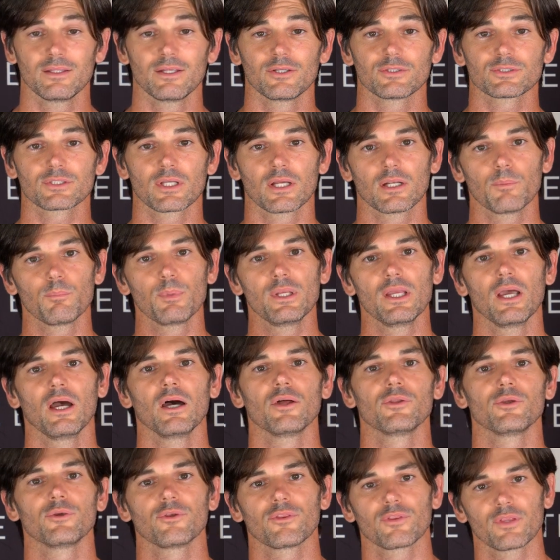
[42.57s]
there's going to be
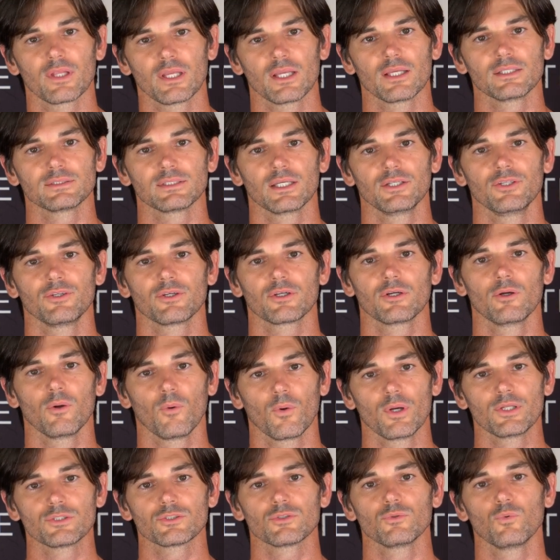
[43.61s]
other things that you're
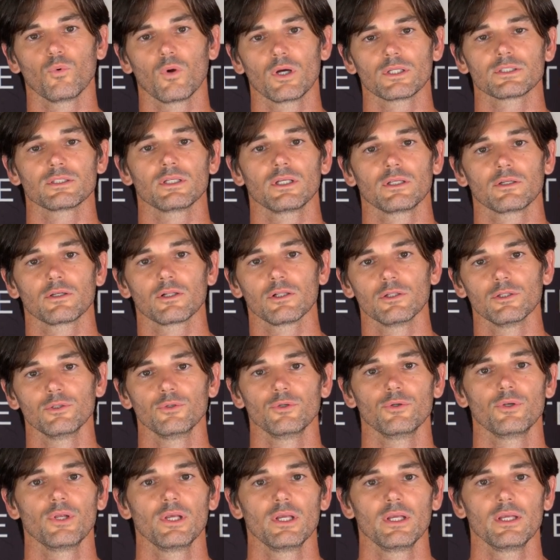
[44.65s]
going to want to
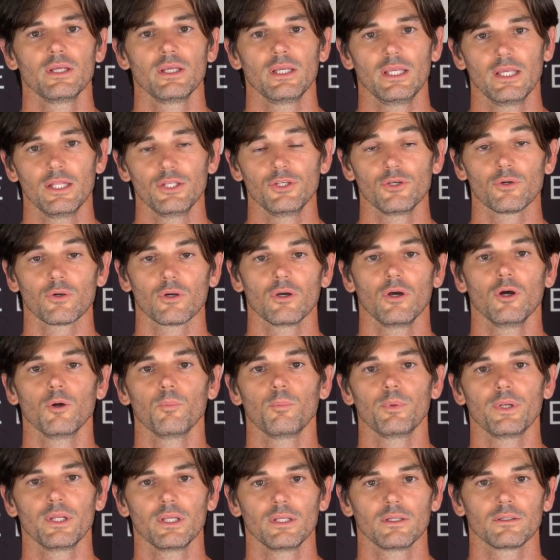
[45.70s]
include in your
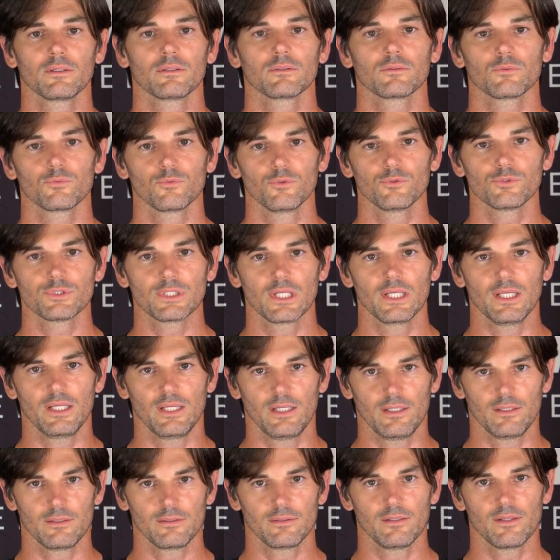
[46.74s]
opening routine.